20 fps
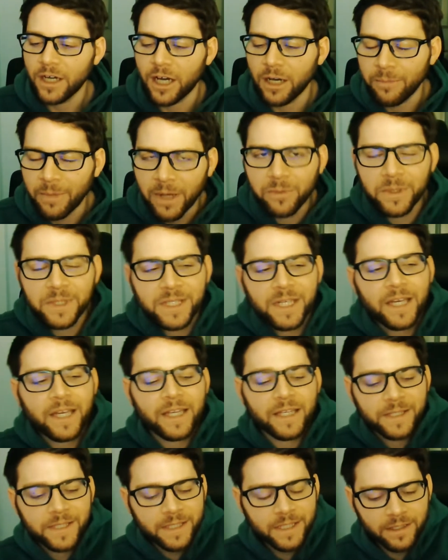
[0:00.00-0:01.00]
Mine was
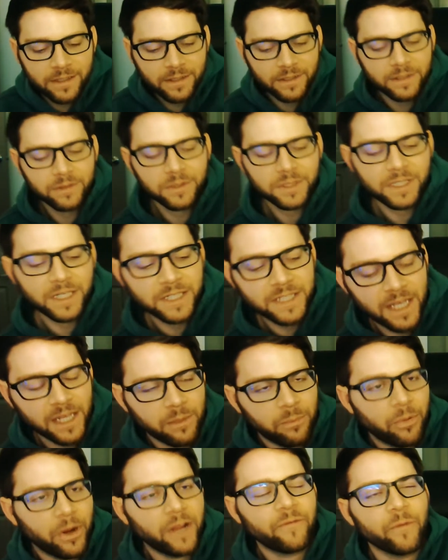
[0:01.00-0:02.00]
nice. It's nice to
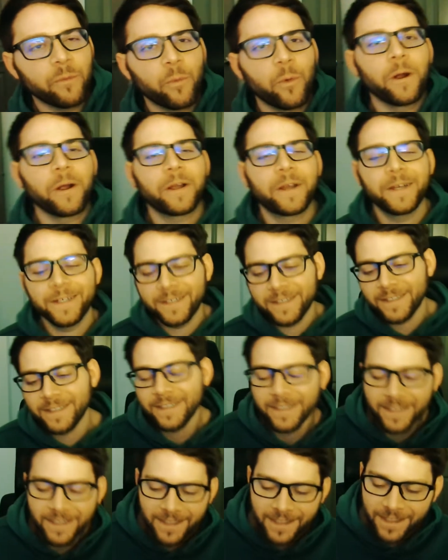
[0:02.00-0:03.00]
get a break from work.
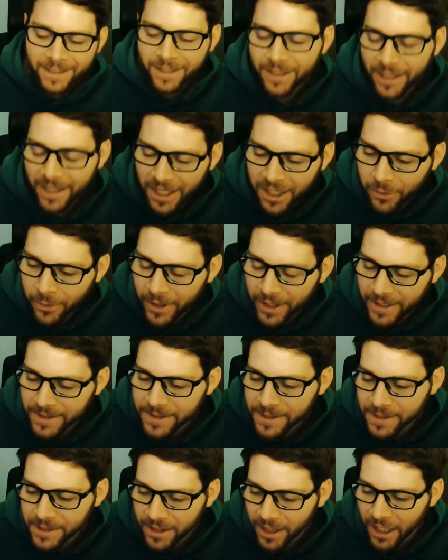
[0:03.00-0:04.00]

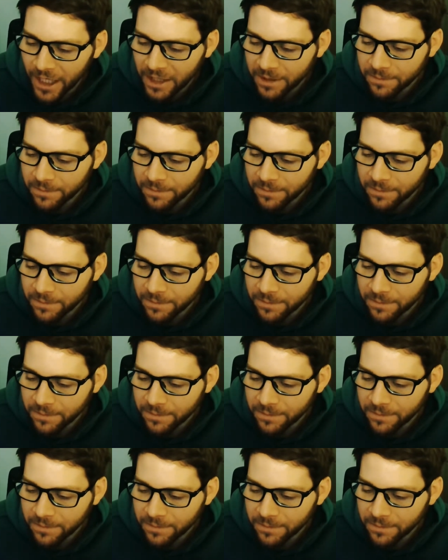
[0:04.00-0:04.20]
Anyways,